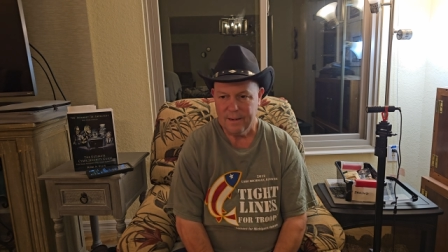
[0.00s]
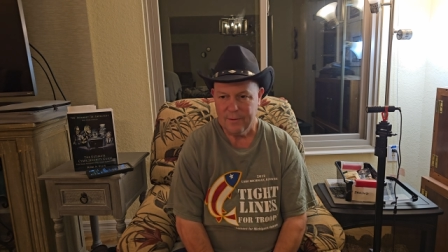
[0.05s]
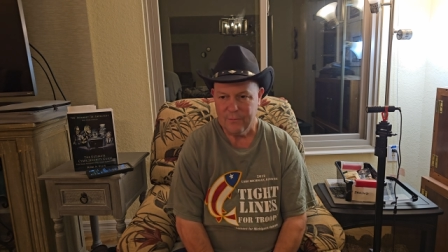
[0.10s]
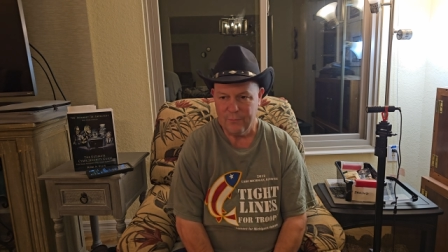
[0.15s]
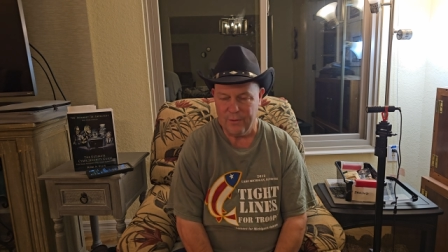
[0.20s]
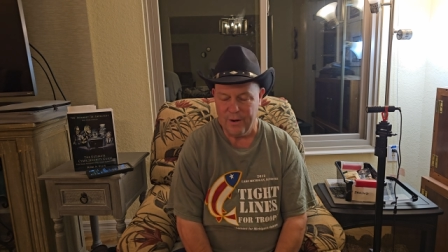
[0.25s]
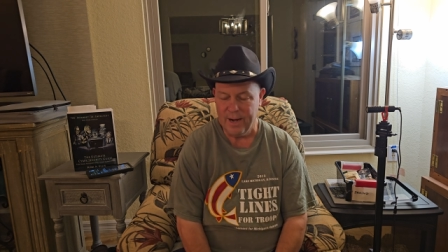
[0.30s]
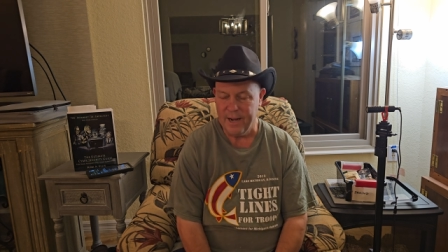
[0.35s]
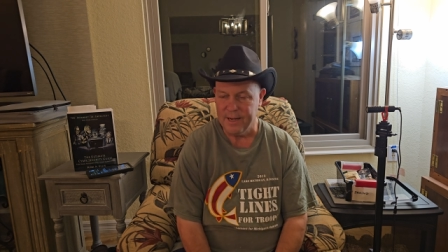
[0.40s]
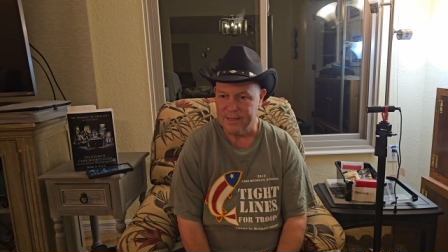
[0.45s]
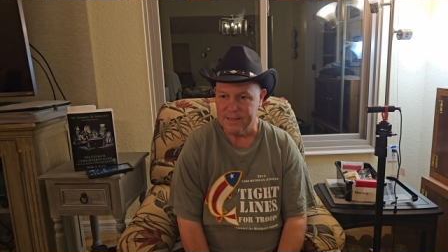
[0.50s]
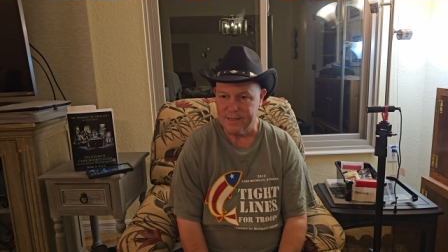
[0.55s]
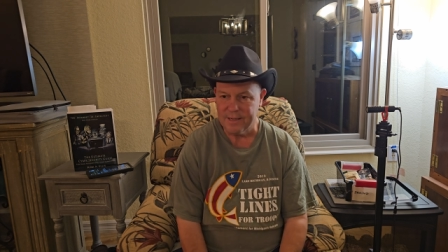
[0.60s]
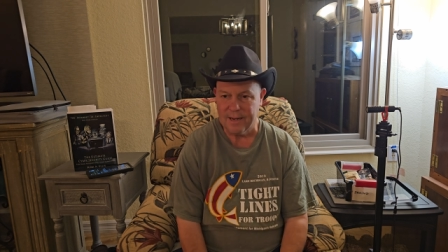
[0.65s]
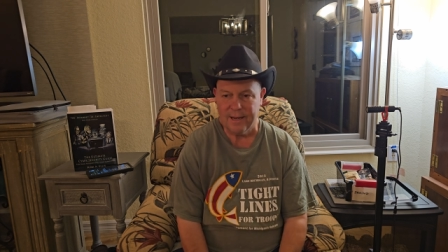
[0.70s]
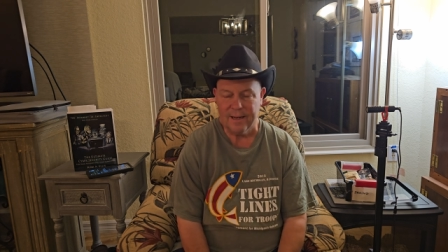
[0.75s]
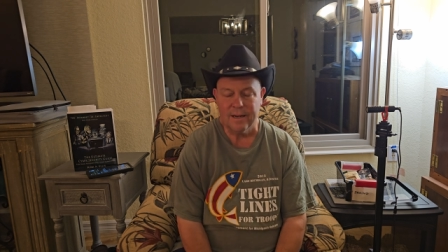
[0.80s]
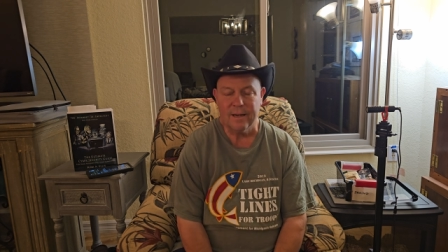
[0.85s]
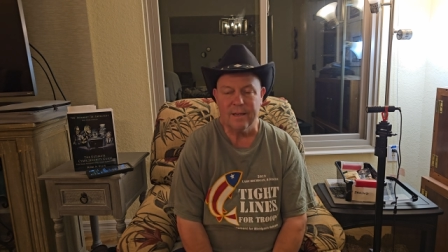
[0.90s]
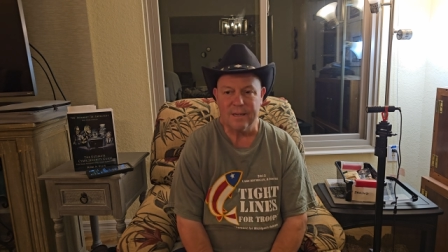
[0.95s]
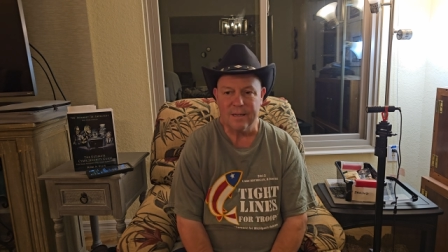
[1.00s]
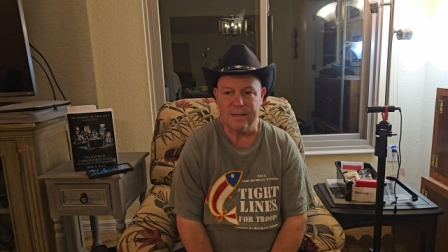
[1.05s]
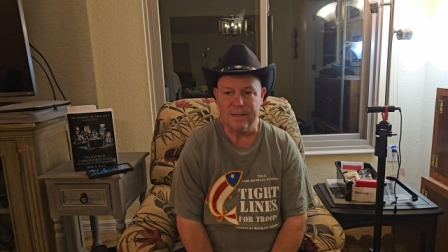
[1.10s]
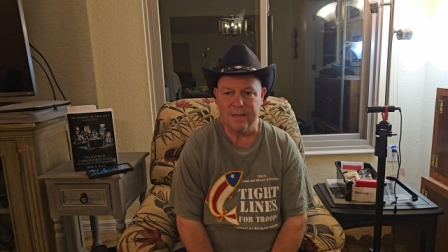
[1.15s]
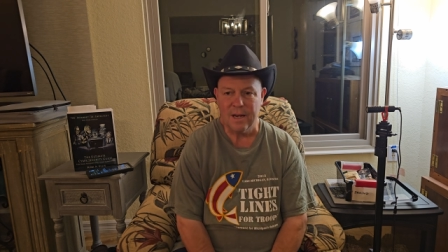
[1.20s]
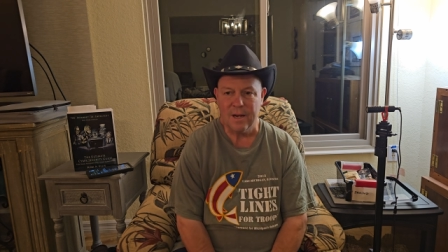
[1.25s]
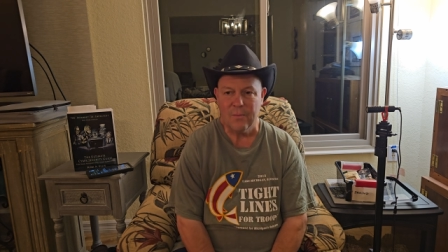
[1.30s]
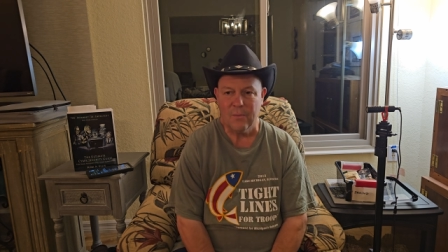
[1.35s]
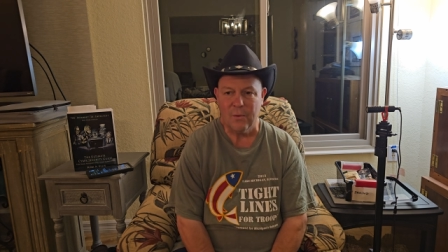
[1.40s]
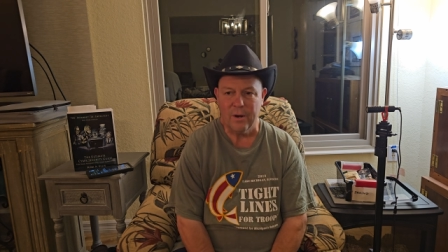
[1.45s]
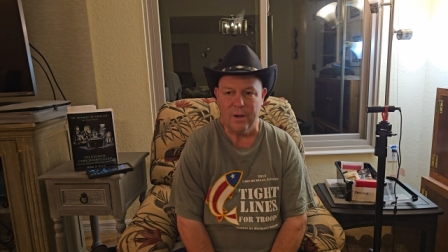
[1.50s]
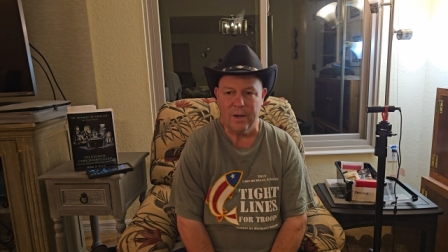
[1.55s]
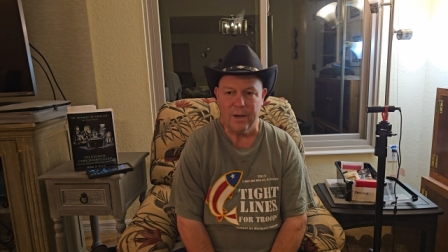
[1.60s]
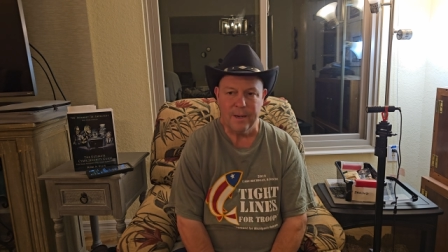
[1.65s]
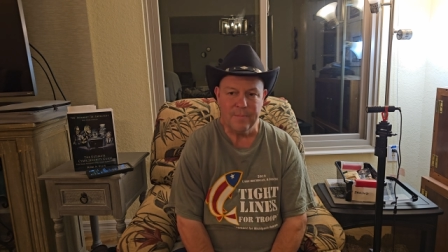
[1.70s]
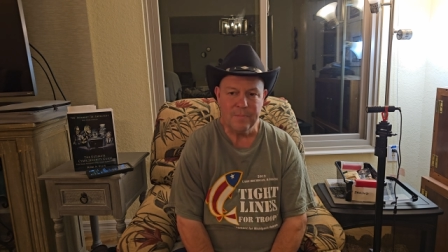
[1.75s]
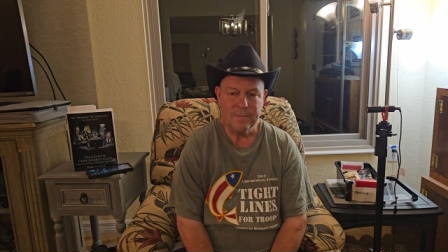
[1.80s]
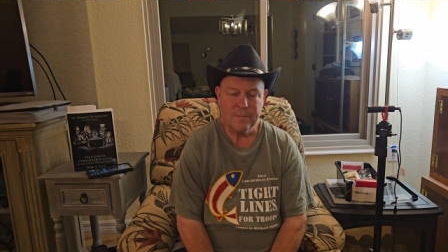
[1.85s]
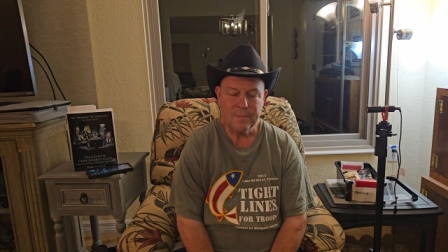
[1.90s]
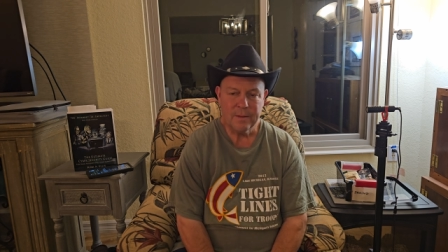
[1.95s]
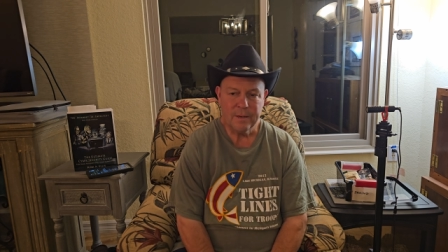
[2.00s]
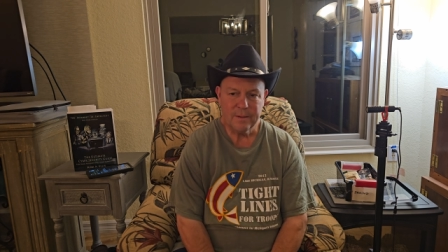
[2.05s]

France, kind of the same way.